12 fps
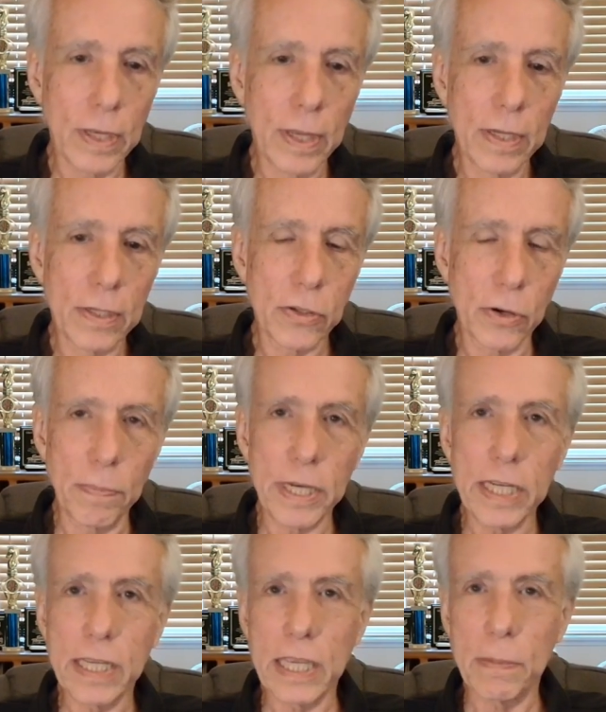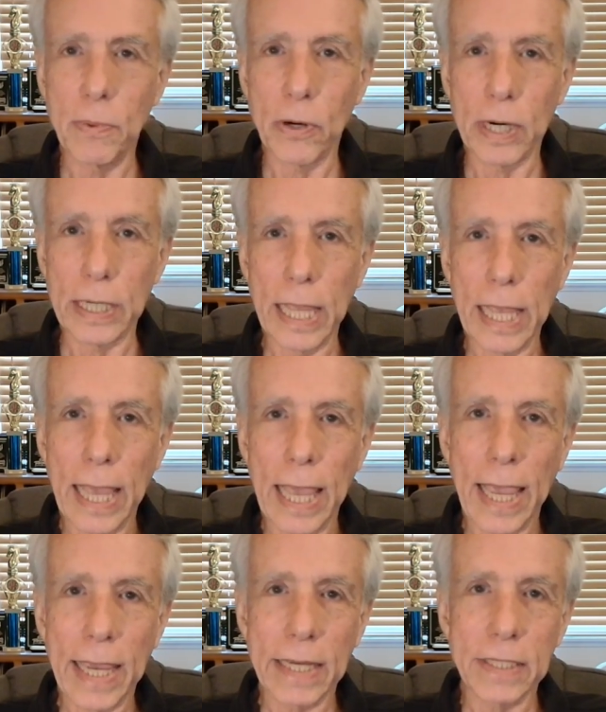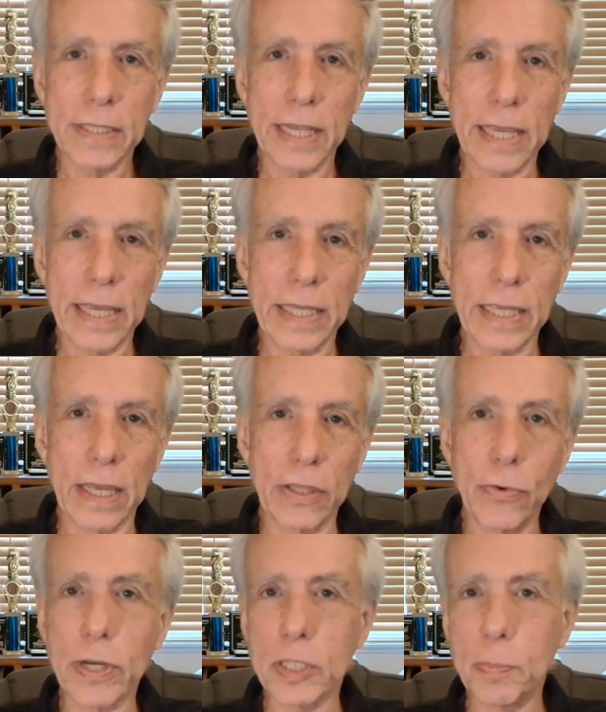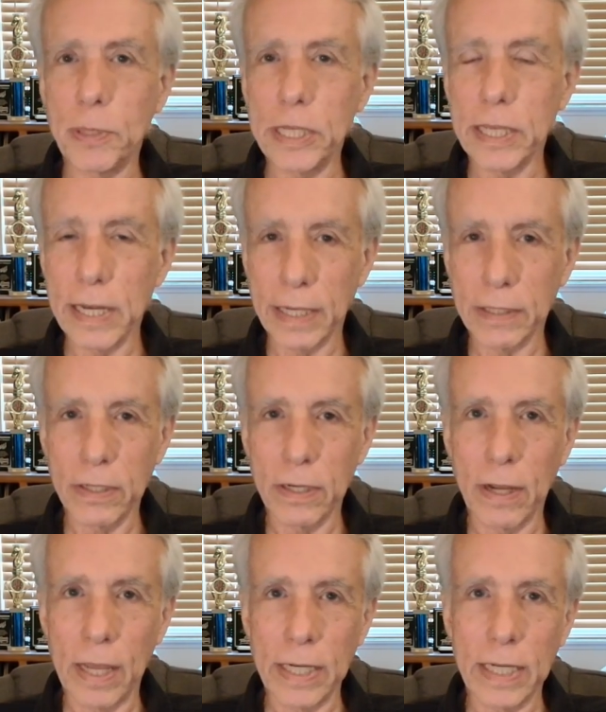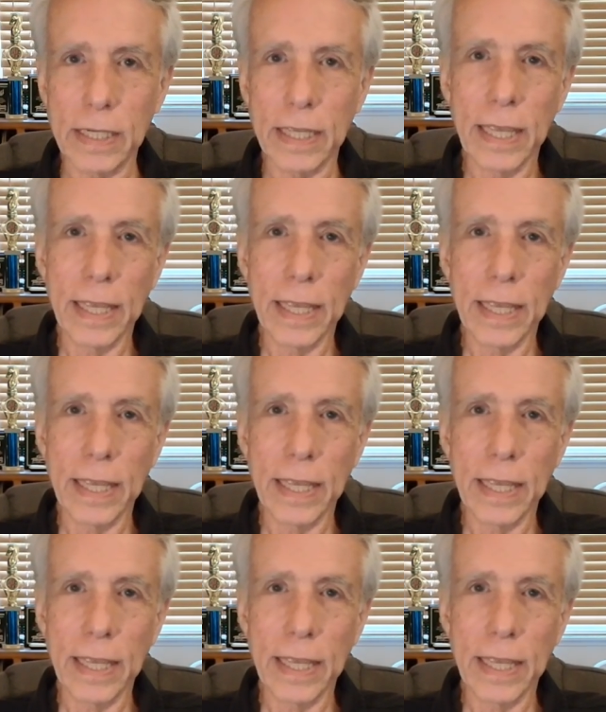So a MIDI keyboard has a USB connector on it,